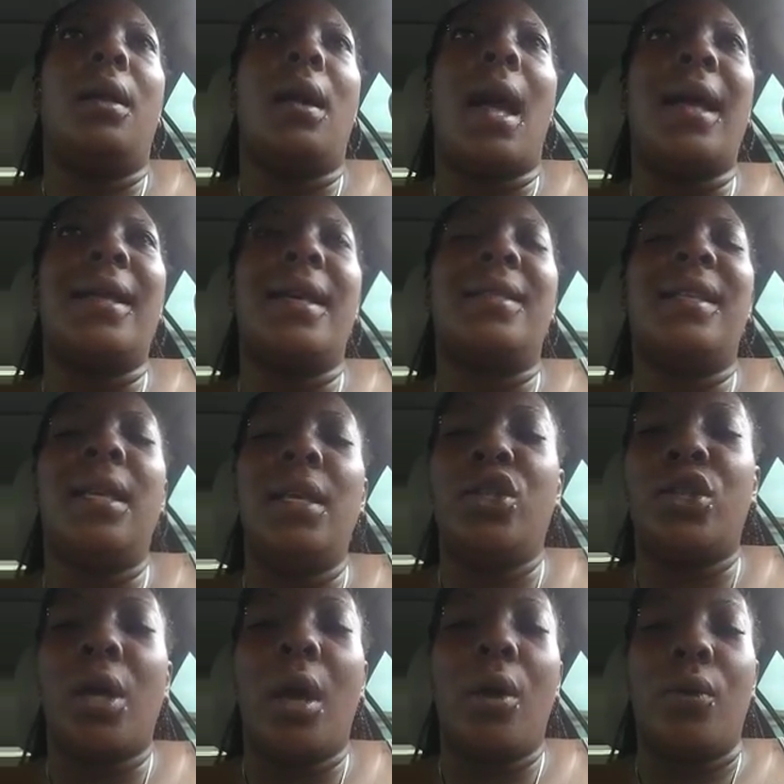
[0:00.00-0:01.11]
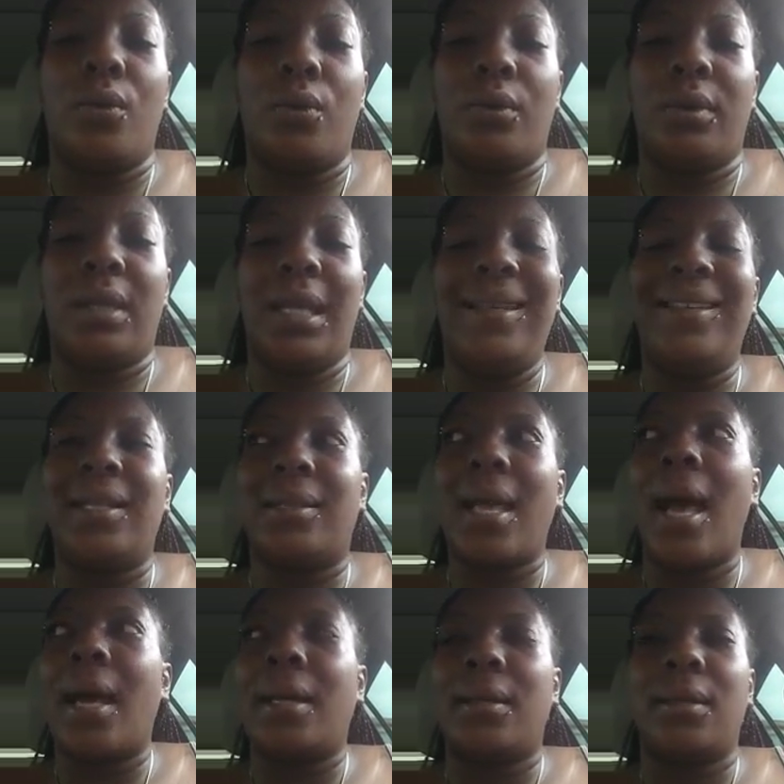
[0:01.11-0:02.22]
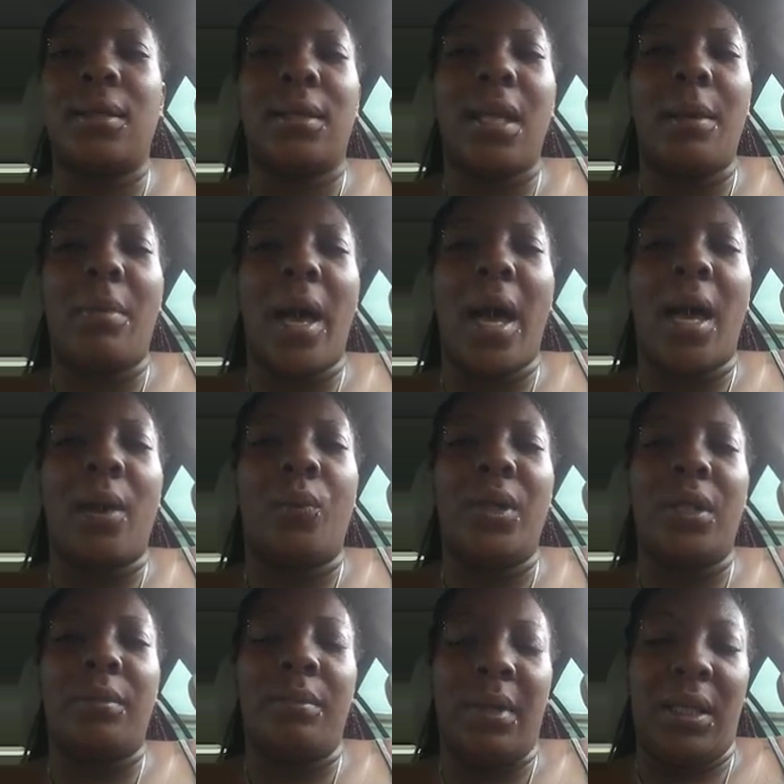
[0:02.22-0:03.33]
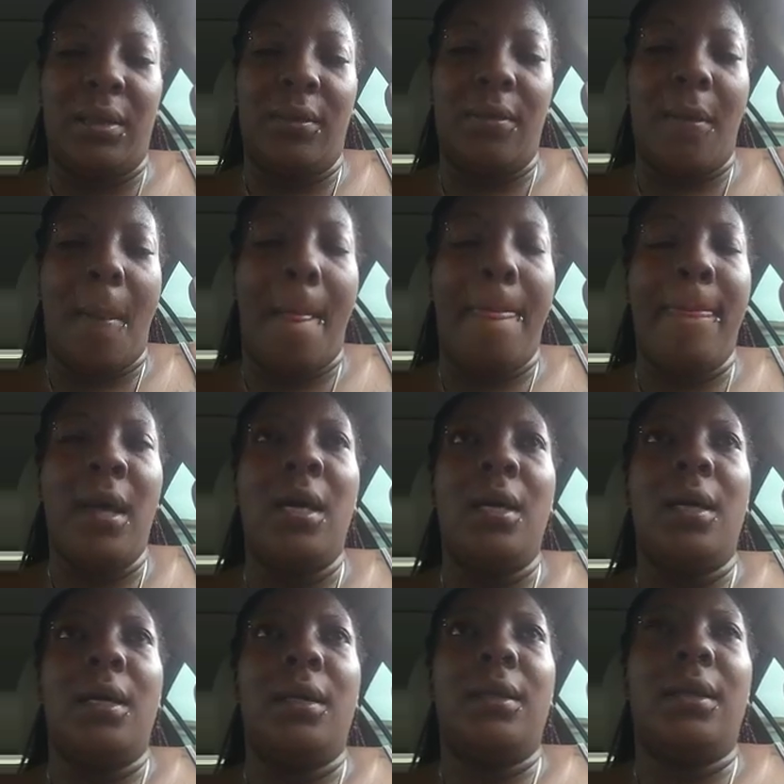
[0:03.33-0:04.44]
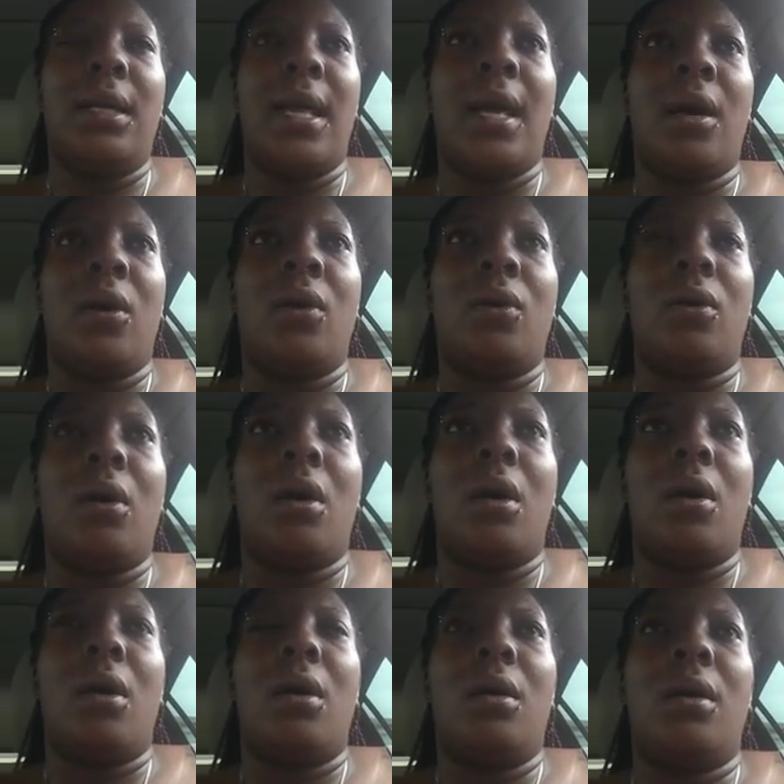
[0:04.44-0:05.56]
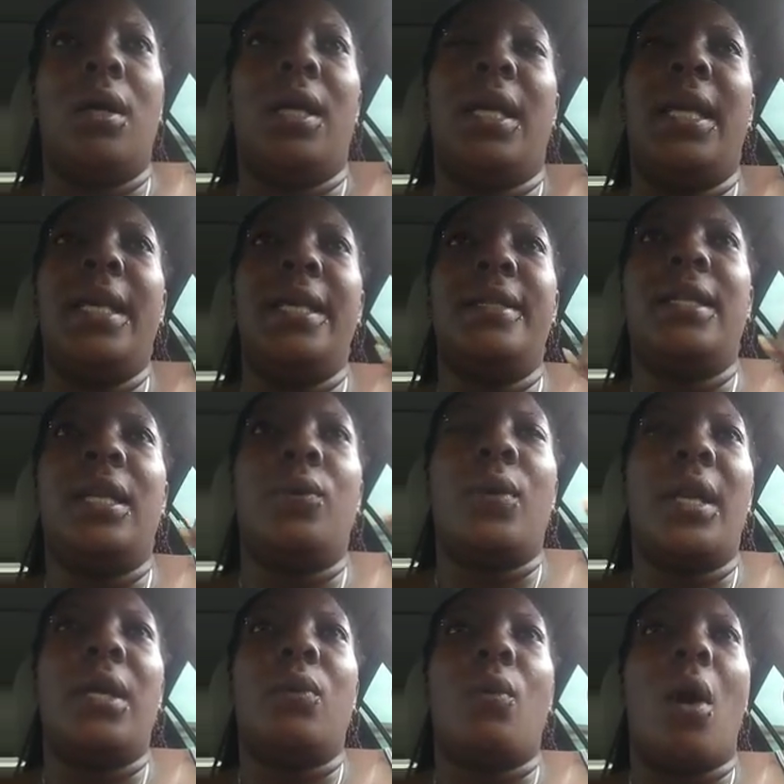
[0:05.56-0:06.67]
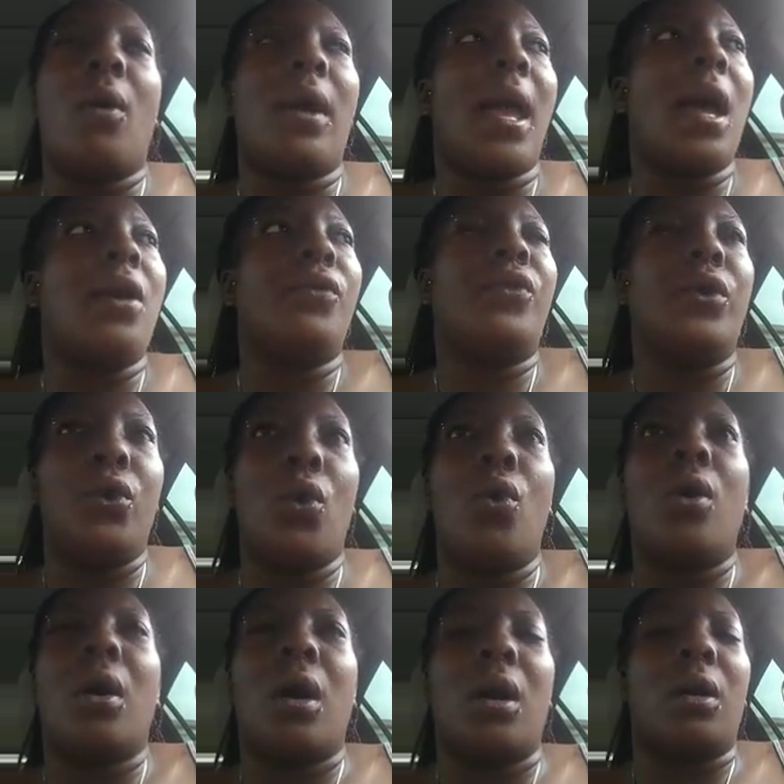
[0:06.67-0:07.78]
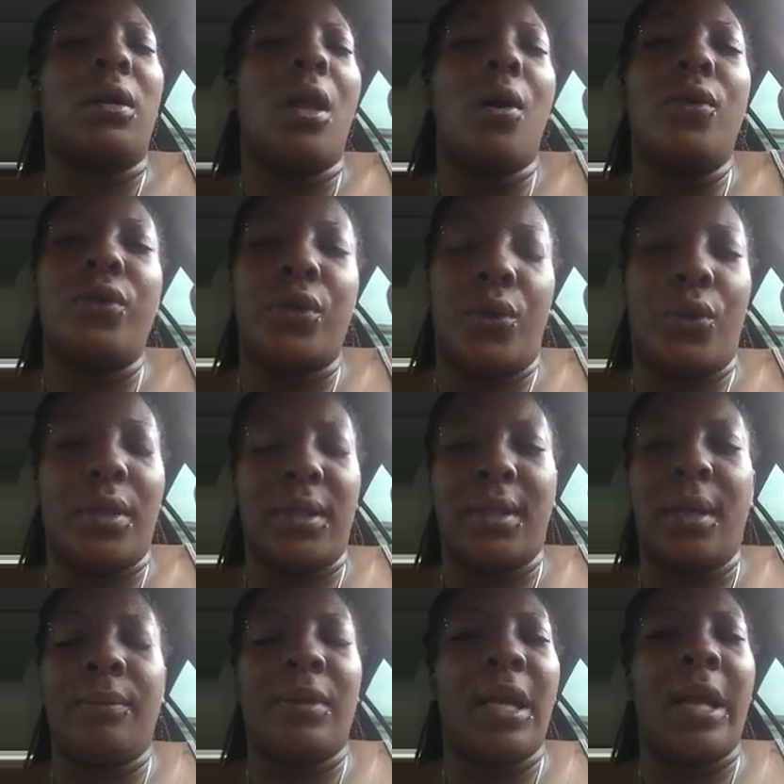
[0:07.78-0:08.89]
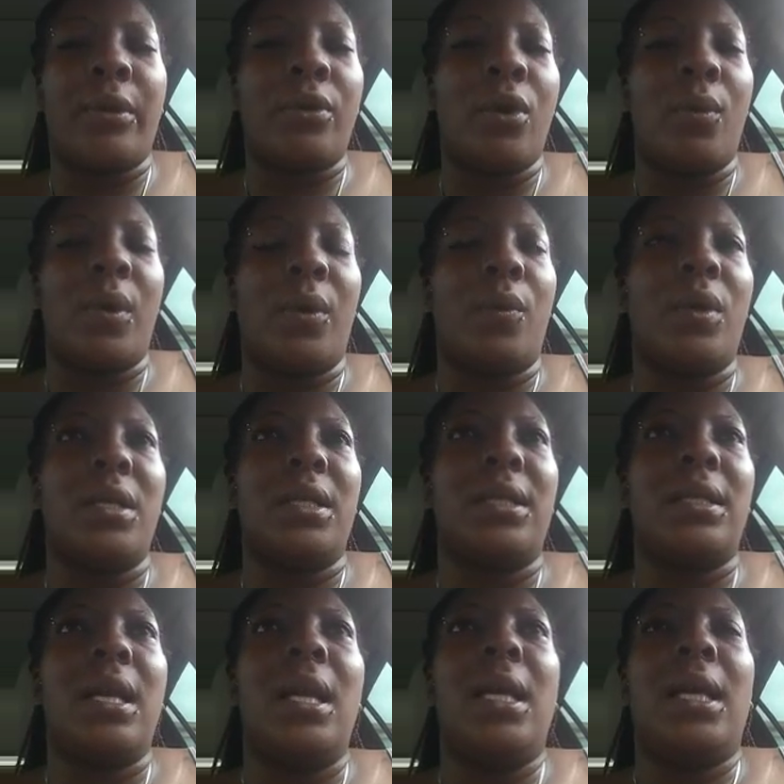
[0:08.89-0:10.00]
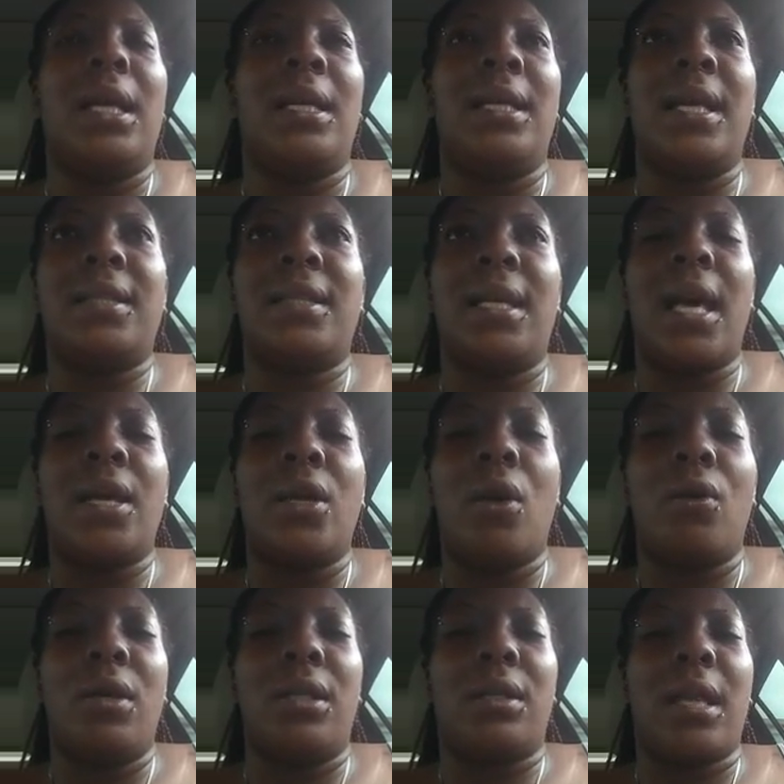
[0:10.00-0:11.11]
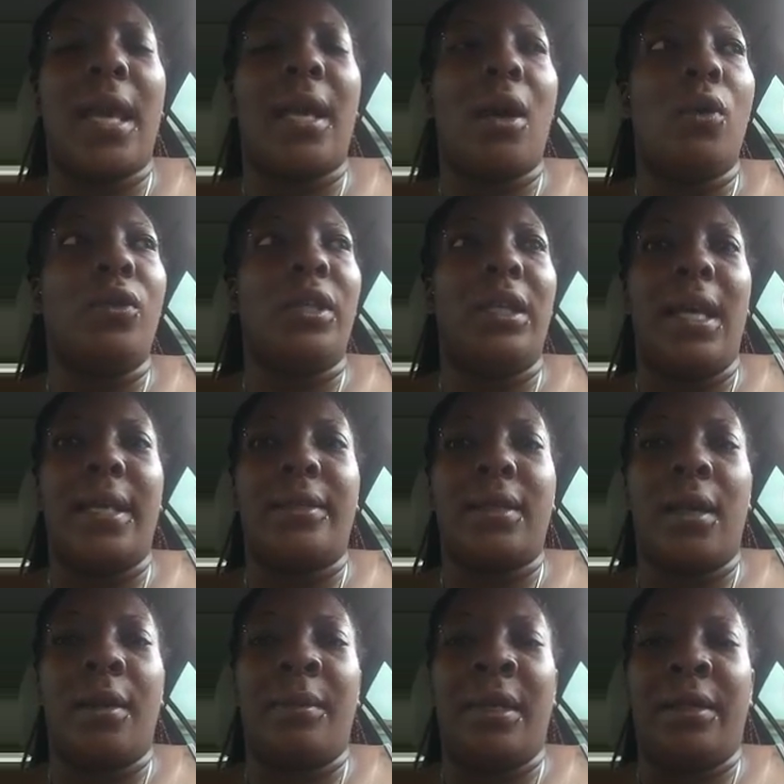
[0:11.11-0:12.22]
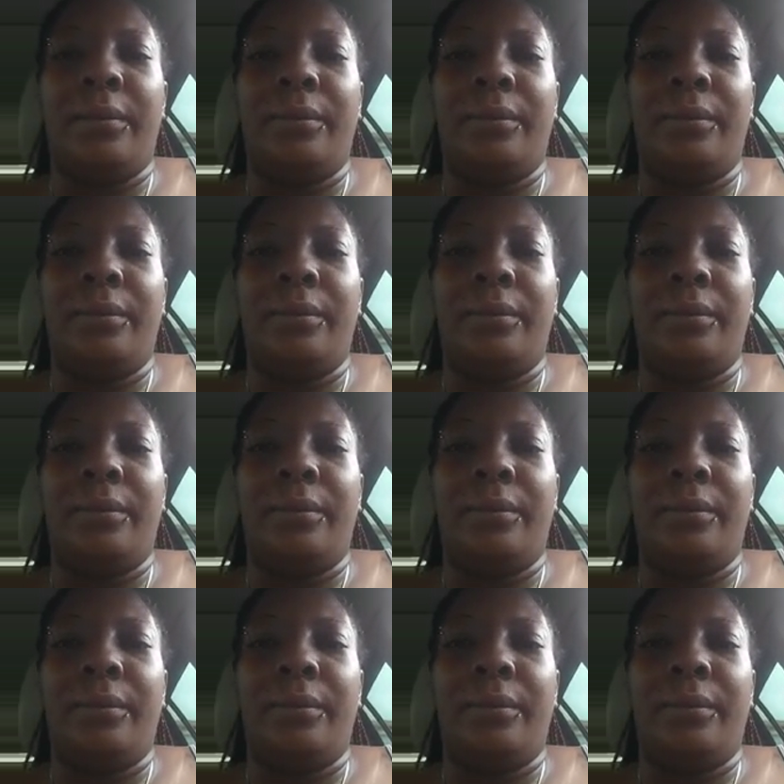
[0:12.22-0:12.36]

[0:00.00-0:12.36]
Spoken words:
I guess he decided to stay behind with me. Now, he's getting ready to walk out the door or close the door or something. I don't know what it was. And next thing I know, it's like, oh, the dad's coming.